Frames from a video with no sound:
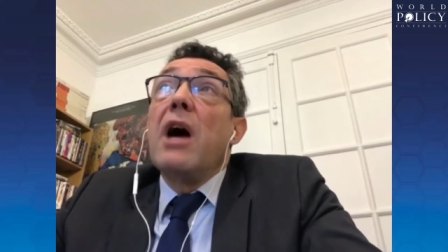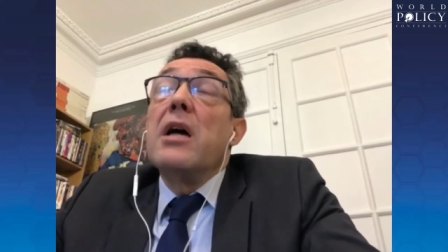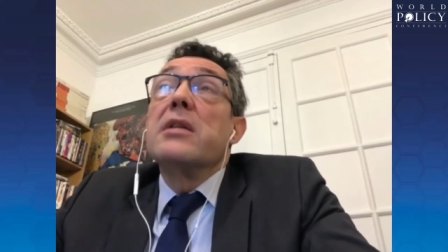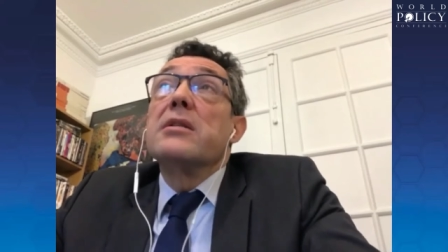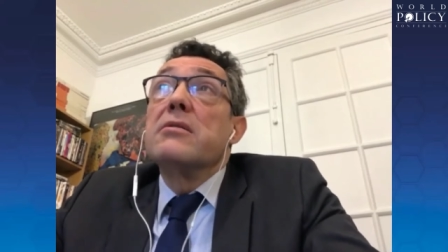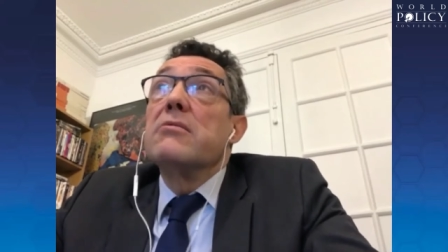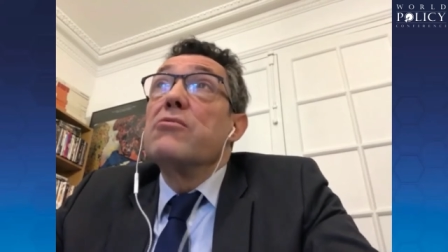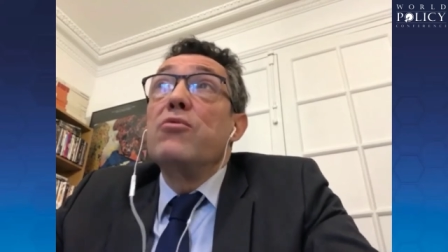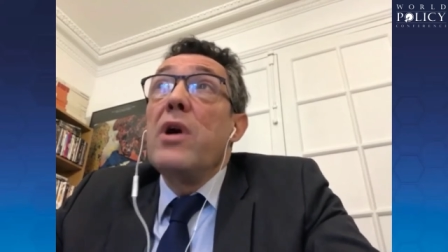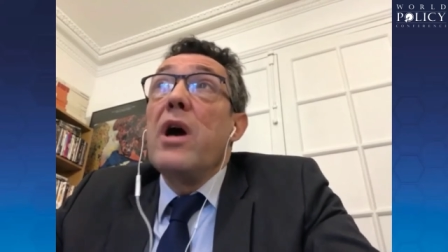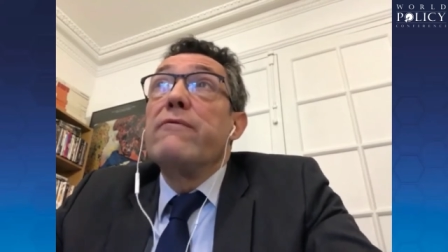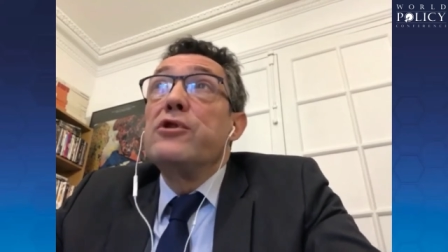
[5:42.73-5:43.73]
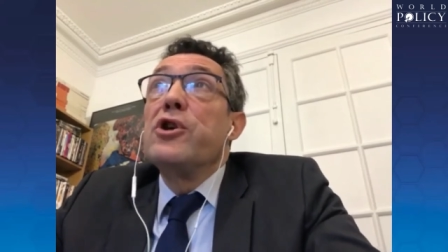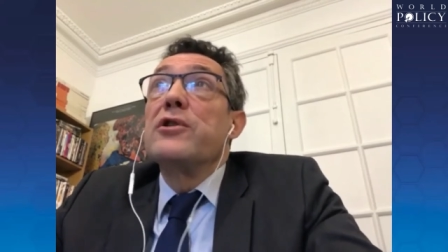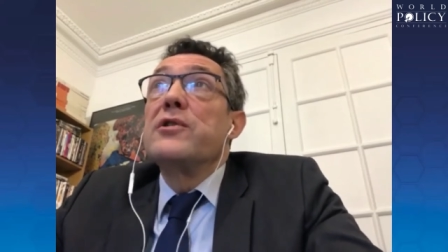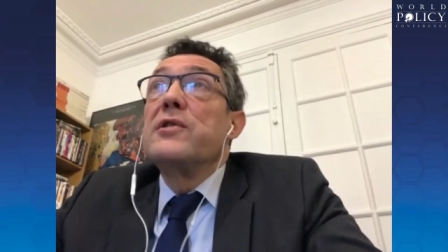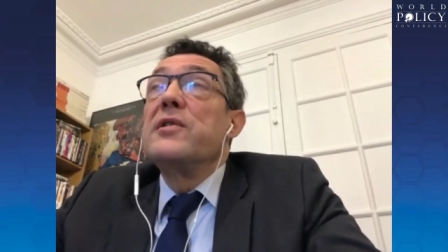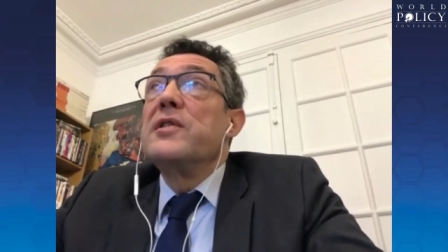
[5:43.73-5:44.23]
as we have
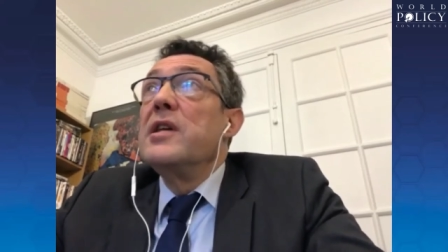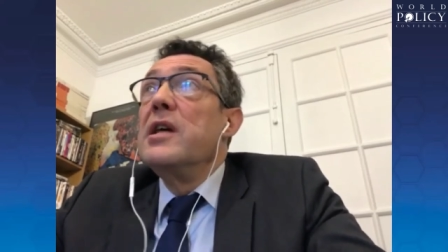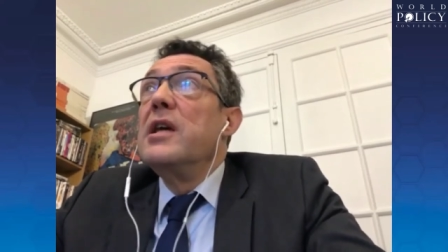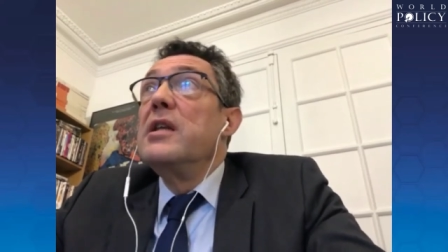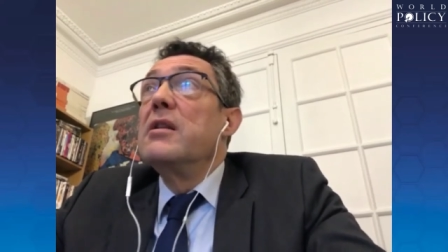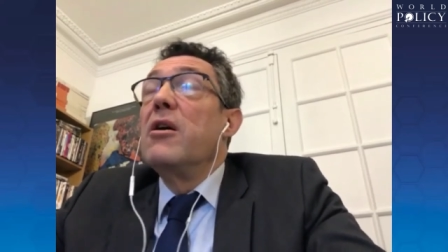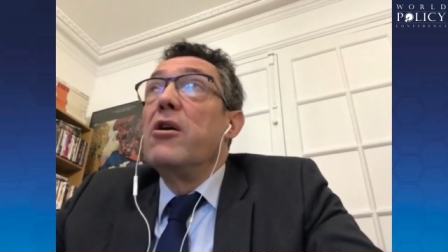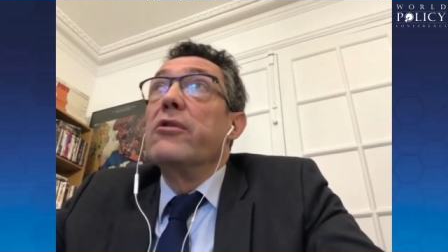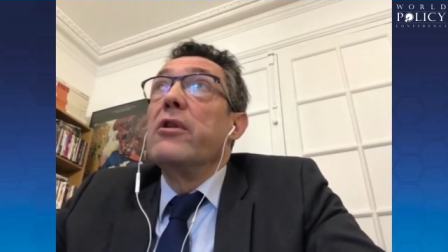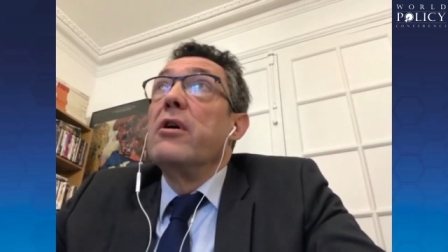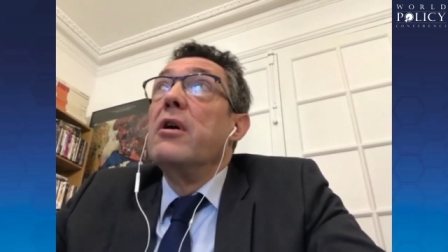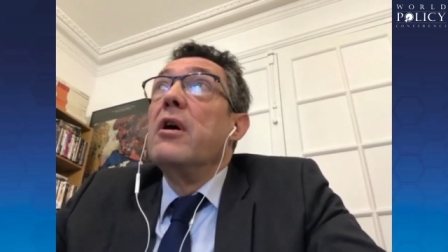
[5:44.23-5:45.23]
just seen on